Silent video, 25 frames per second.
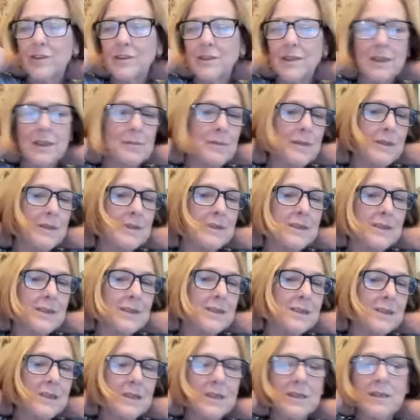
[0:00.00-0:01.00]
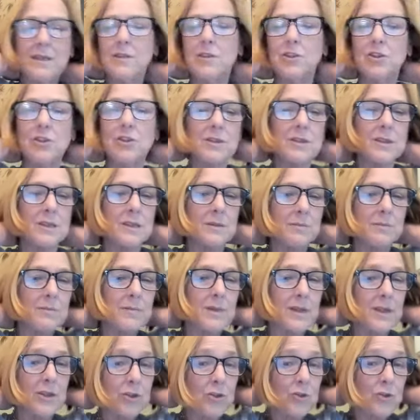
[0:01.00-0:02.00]
looks like about 16 inches,
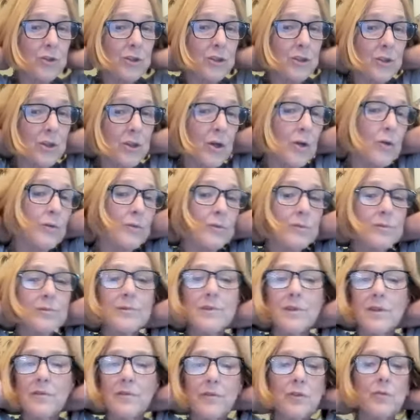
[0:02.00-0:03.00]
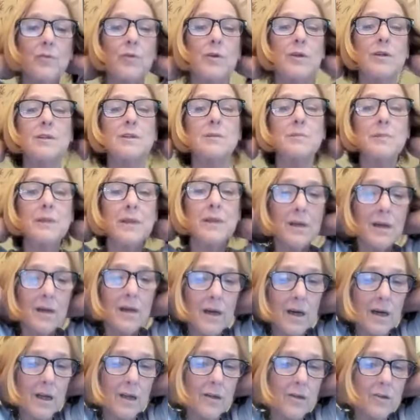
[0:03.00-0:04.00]
and you can go, if you want it to be a
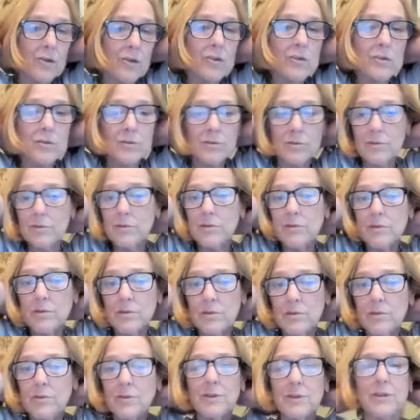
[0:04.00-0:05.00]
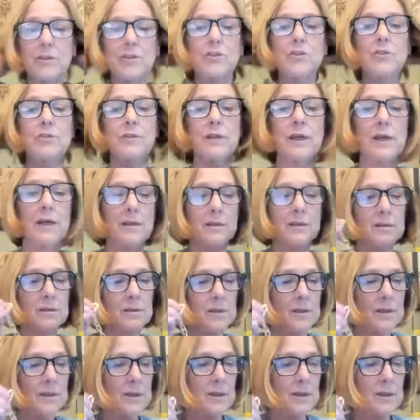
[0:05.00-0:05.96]
collar, you can do that.